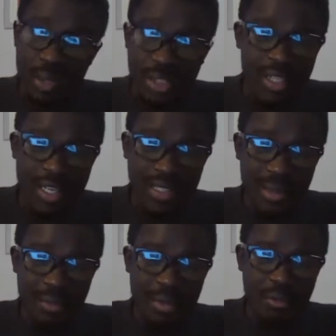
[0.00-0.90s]
practical
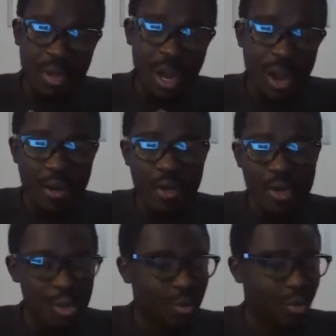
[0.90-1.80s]
example of
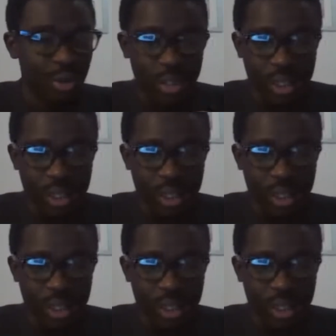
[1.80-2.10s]
how your